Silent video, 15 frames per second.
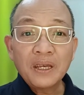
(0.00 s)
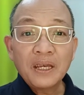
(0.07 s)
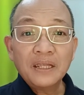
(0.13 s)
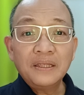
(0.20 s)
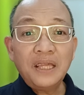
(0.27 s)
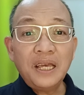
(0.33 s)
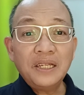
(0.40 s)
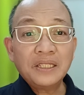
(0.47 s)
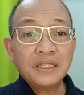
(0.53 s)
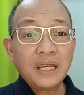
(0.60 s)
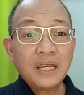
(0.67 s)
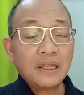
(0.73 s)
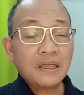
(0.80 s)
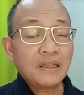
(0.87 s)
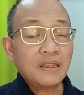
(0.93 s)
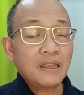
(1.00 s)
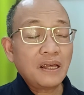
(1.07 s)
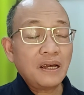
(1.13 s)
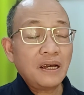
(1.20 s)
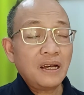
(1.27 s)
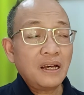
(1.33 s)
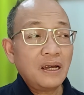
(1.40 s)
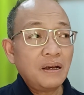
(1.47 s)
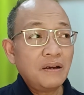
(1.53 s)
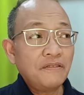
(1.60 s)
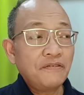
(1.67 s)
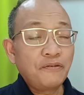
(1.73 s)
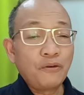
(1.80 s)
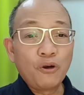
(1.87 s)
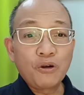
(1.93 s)
They set uh,
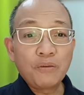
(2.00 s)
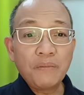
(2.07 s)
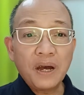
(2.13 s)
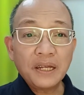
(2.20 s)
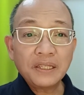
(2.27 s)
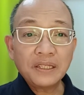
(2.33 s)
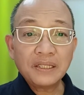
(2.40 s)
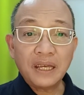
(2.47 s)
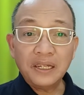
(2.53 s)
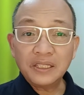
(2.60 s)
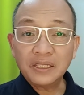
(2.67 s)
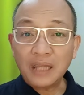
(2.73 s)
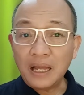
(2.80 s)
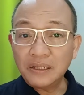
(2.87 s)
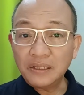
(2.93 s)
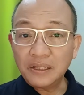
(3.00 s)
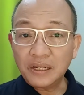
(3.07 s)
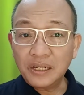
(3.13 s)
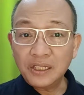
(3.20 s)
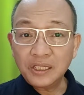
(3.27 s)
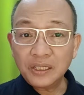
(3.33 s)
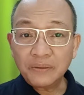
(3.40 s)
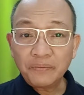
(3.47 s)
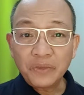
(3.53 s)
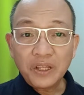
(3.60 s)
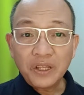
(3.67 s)
formats and standards.